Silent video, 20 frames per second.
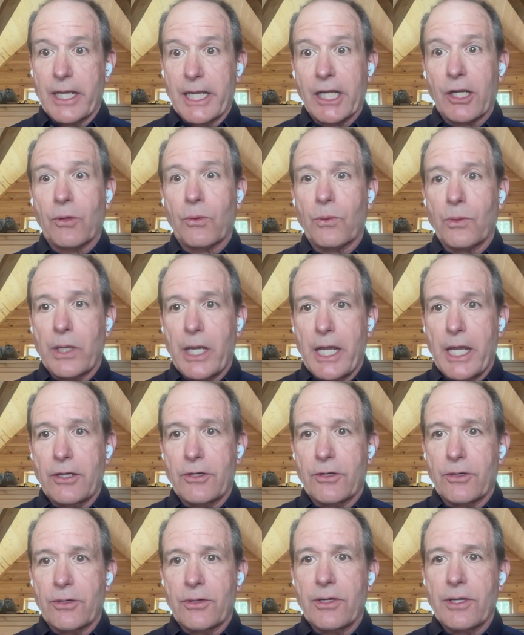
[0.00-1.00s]
a
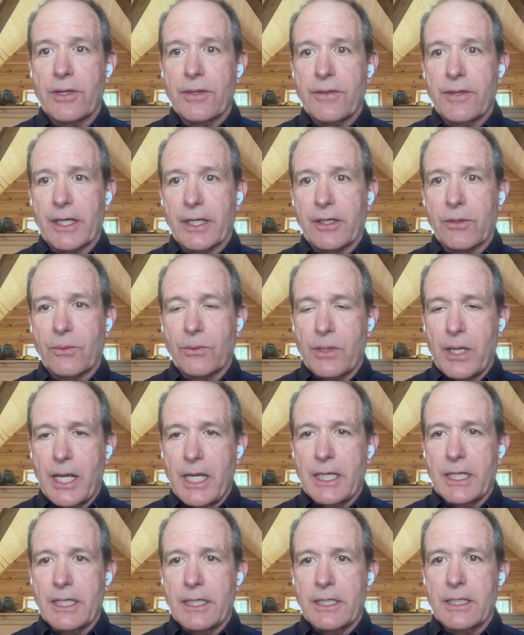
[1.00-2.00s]
creator that
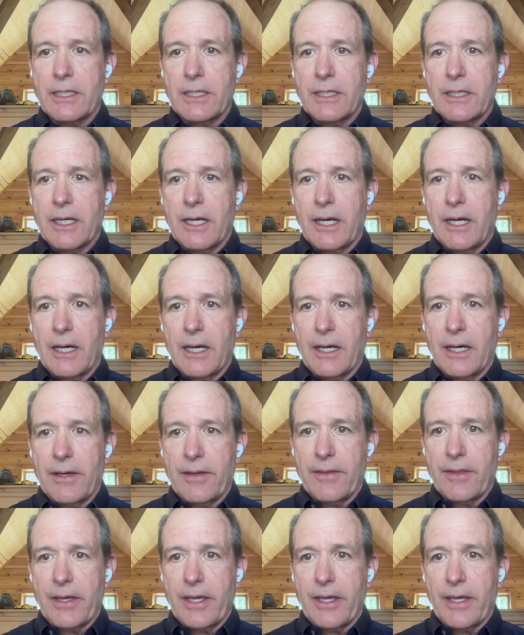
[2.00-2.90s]
created uh,